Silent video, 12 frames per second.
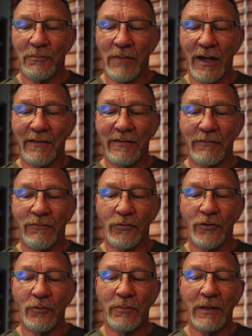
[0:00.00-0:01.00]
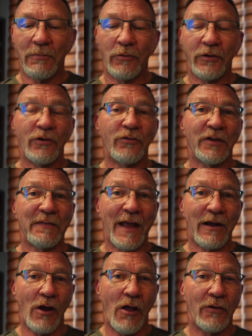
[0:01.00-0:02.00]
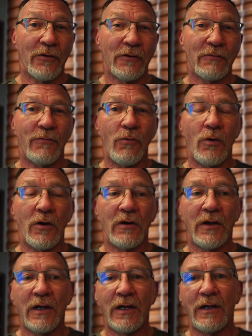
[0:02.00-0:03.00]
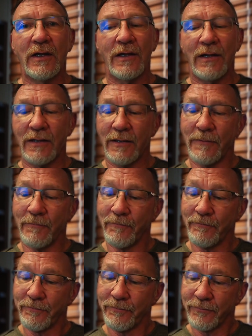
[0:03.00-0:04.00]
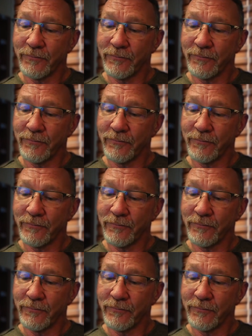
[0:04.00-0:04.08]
But I think for new people using that collar for the